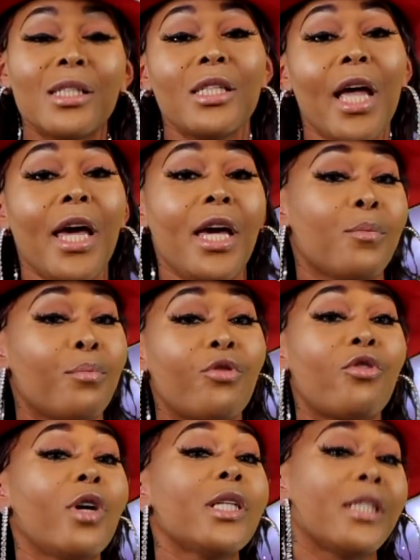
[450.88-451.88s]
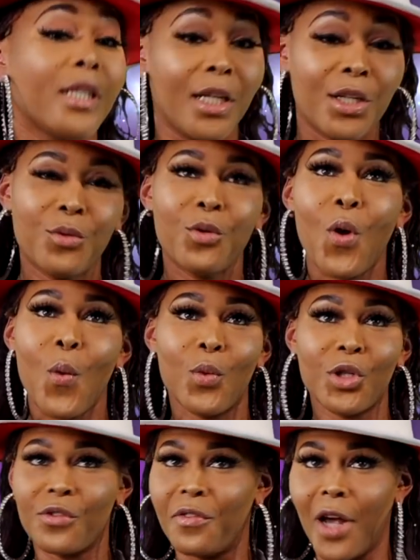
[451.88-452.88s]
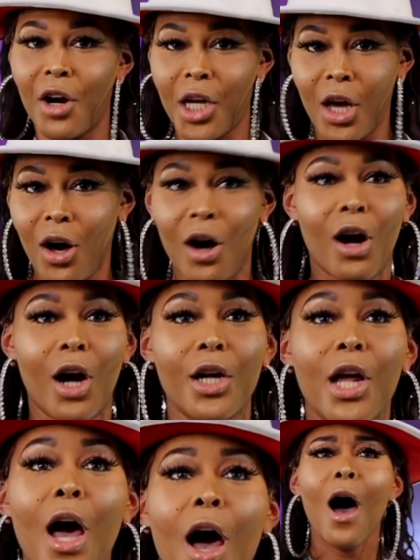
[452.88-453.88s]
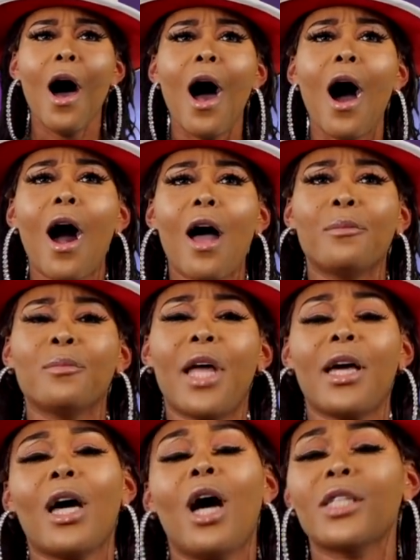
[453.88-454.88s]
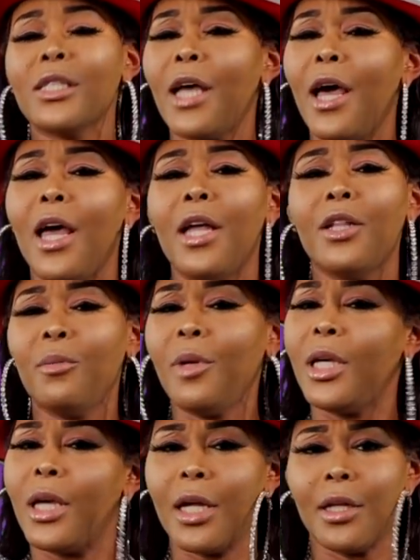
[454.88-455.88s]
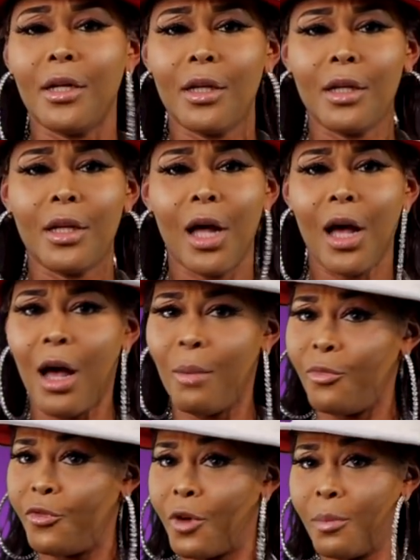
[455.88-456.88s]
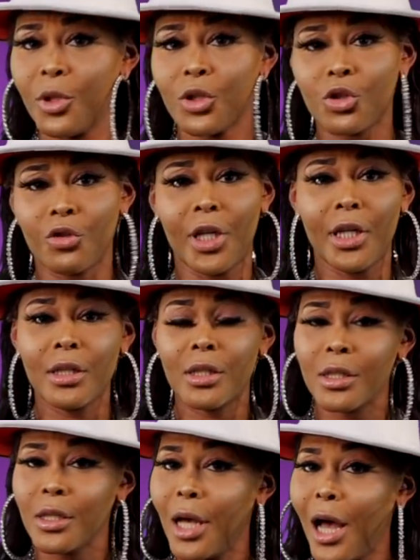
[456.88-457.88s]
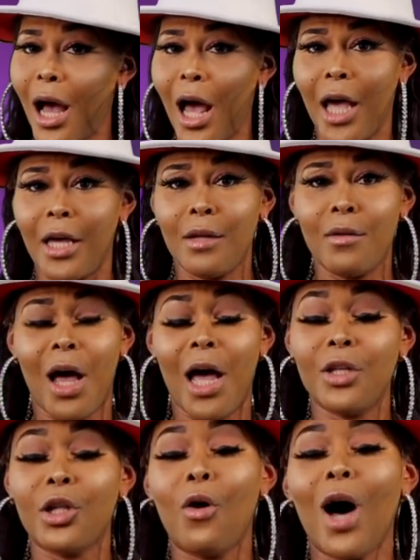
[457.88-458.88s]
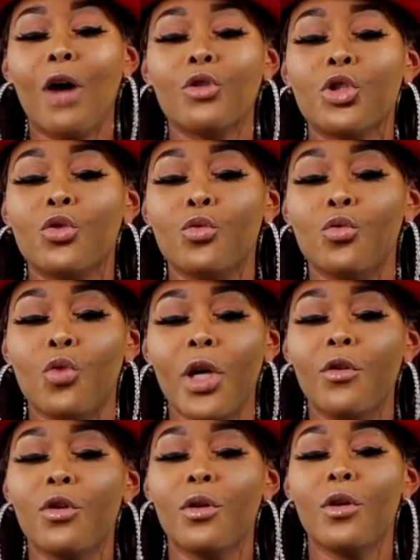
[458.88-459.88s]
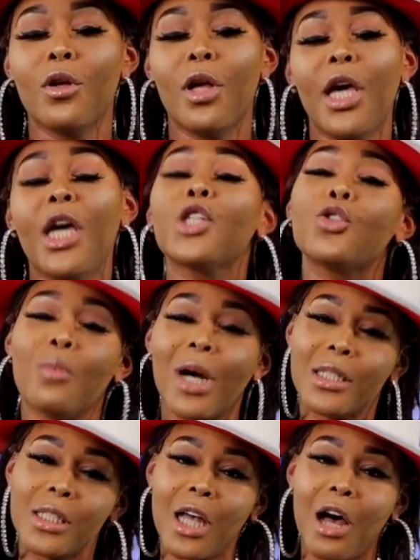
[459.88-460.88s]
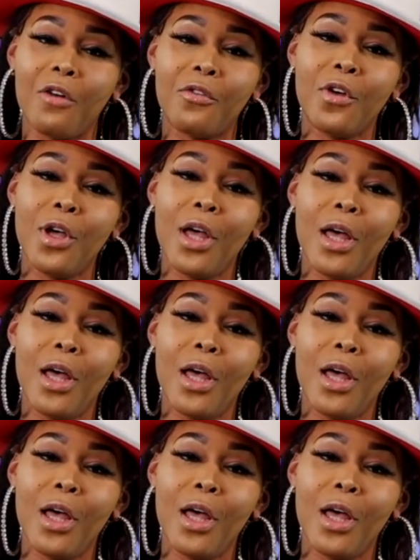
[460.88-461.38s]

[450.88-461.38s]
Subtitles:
stay in prison was very hard. Like I said in the beginning, I'm from the streets. I know how to handle myself